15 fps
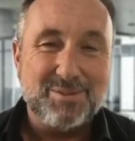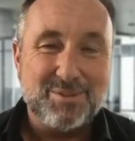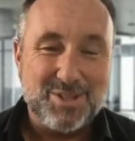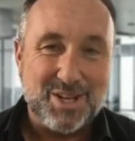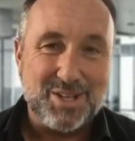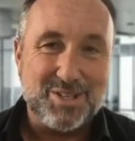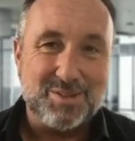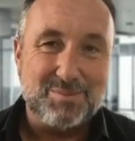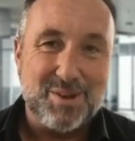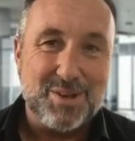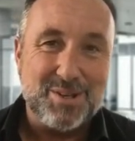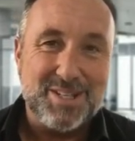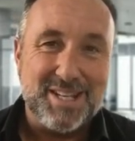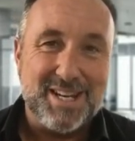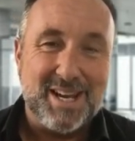Jason
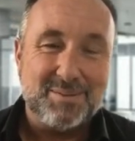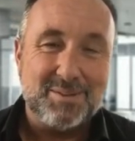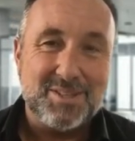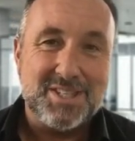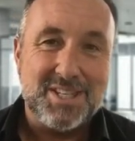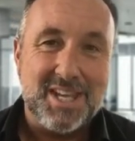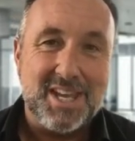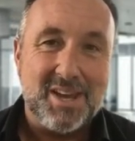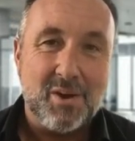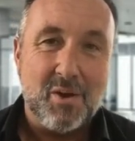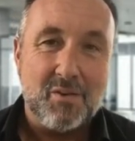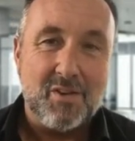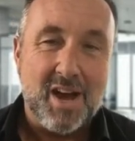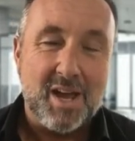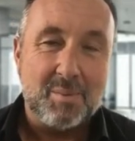Moseley, and I'm the CEO of
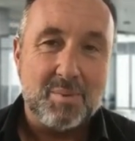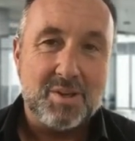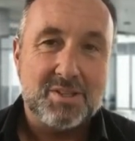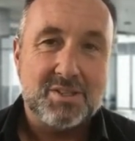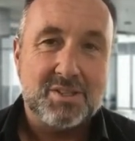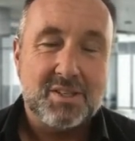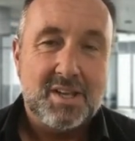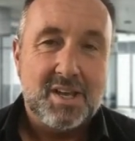IBIS.